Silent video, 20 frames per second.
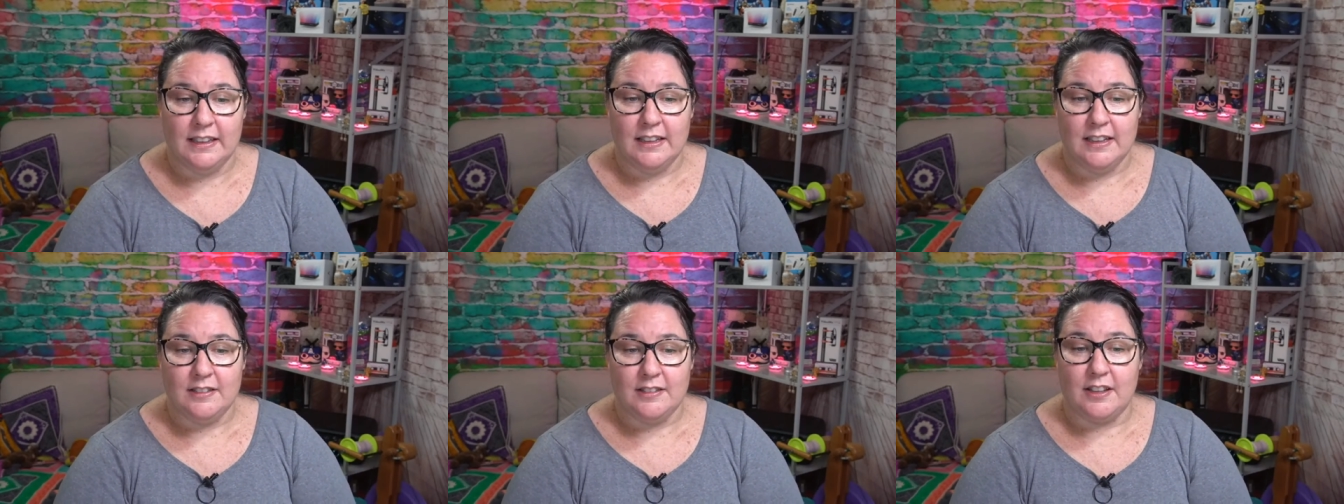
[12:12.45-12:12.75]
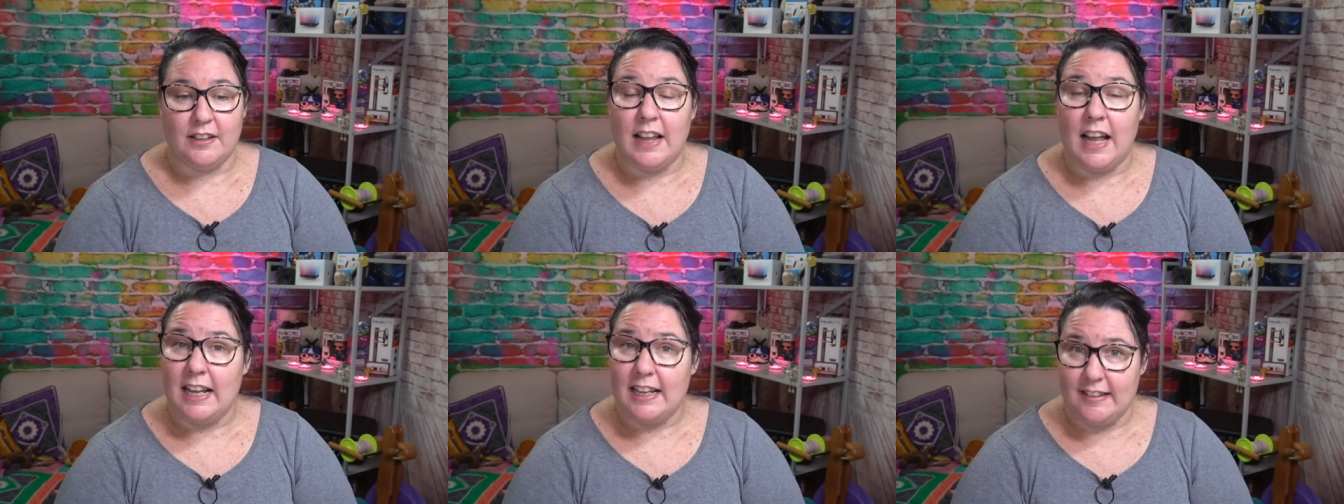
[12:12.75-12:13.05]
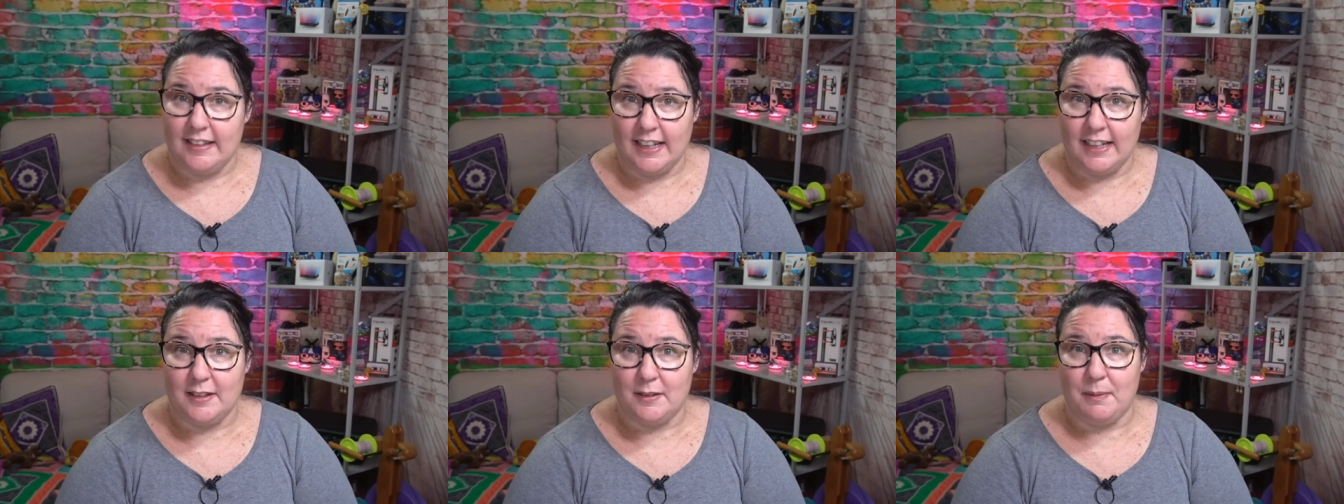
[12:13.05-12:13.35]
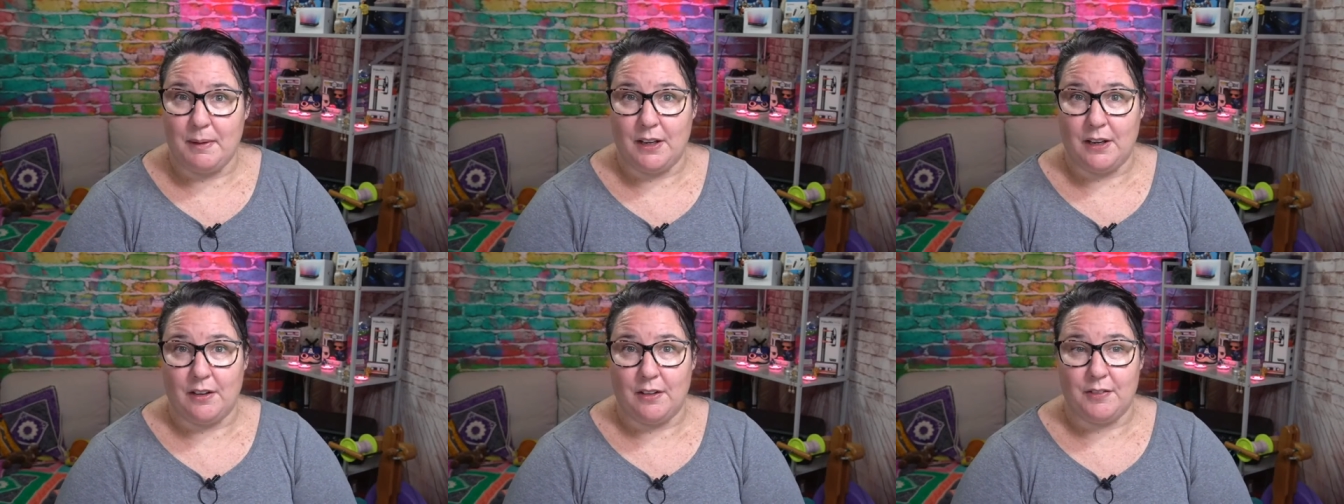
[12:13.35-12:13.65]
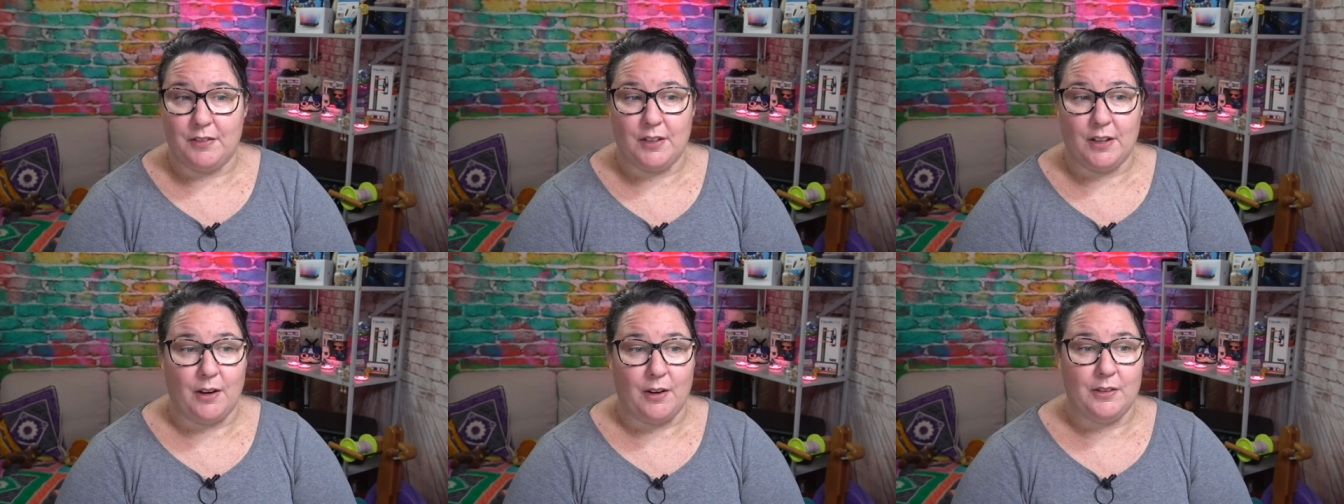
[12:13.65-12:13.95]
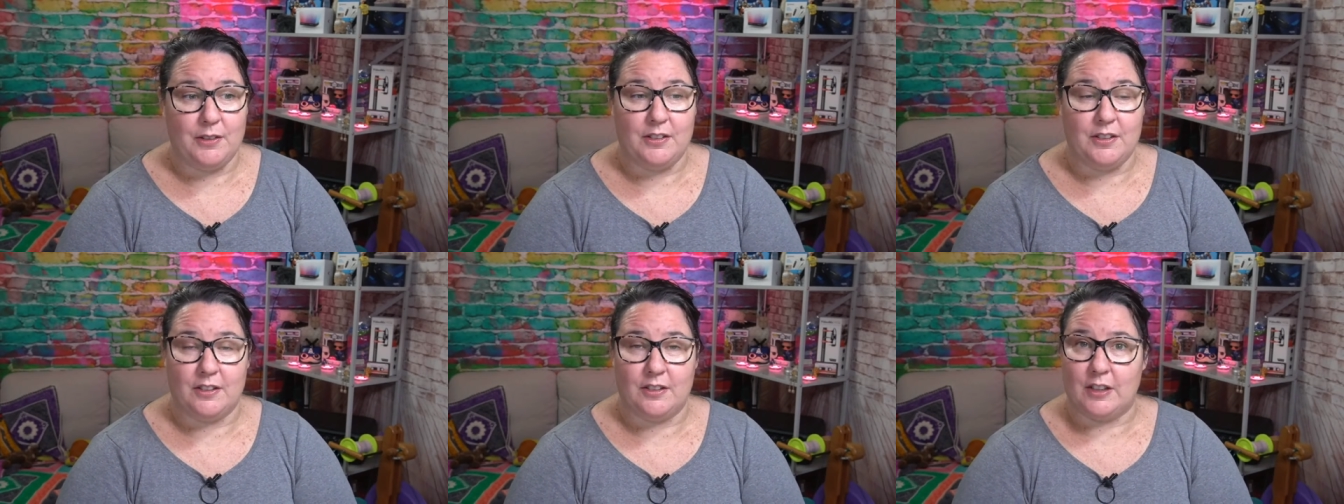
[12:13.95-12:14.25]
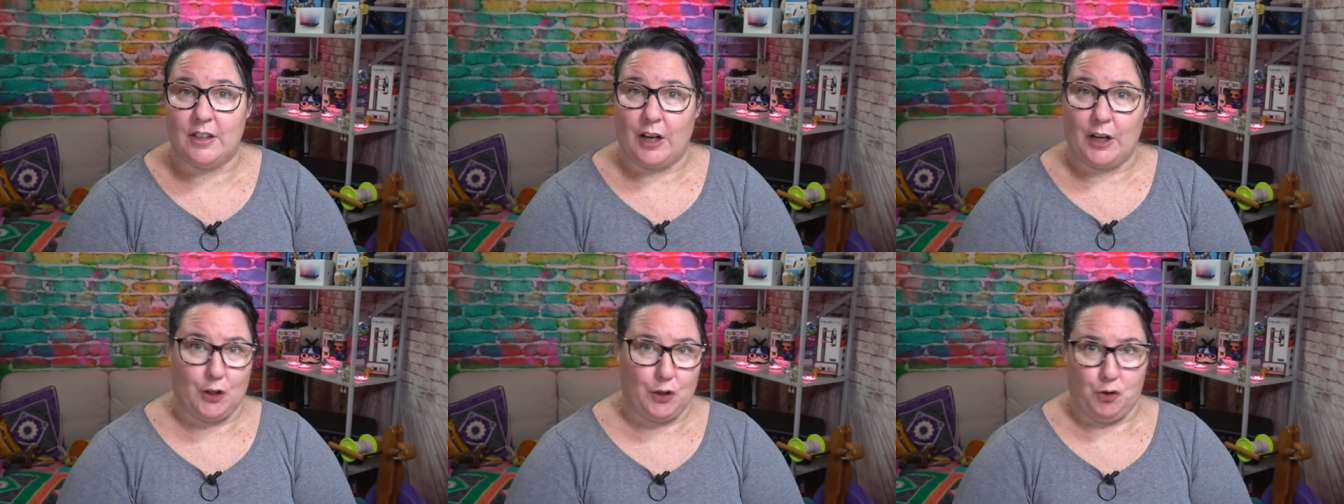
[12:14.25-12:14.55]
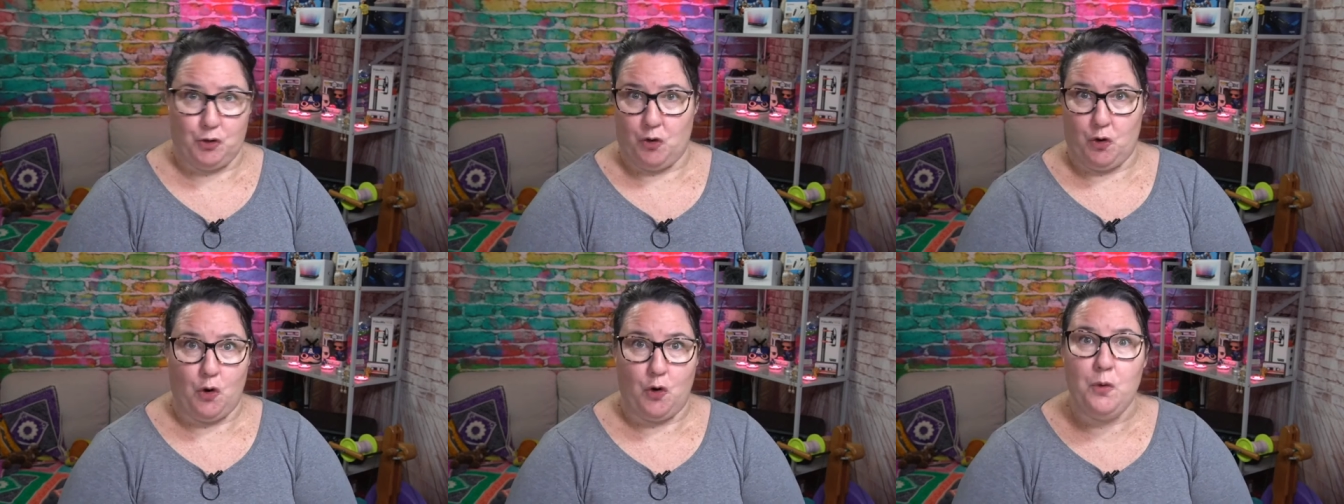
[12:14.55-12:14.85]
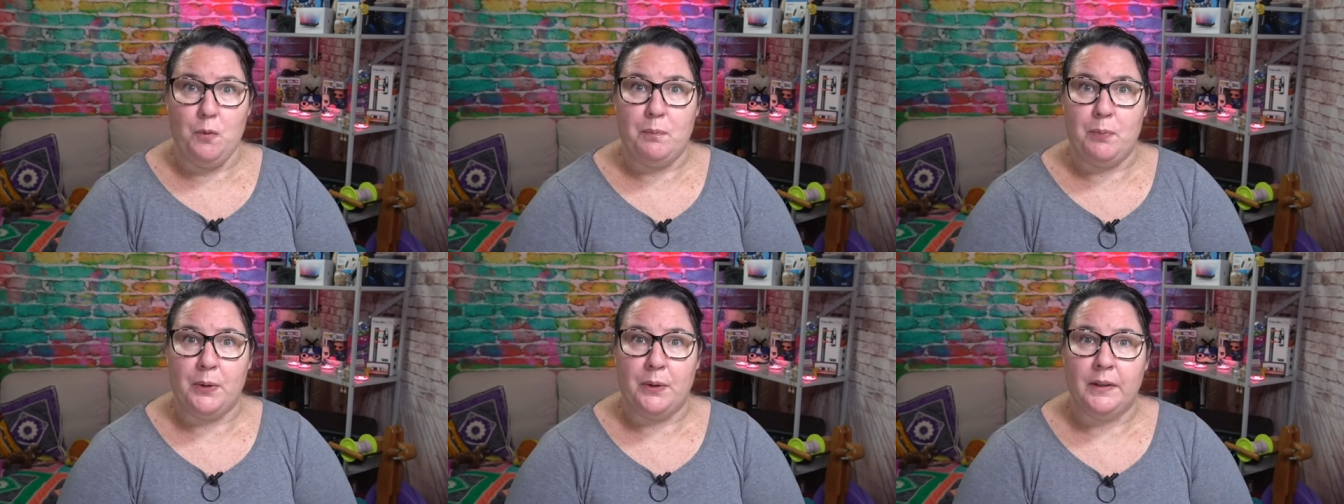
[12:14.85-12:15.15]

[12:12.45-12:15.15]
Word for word: So that ticked me off. So I was just like, nope.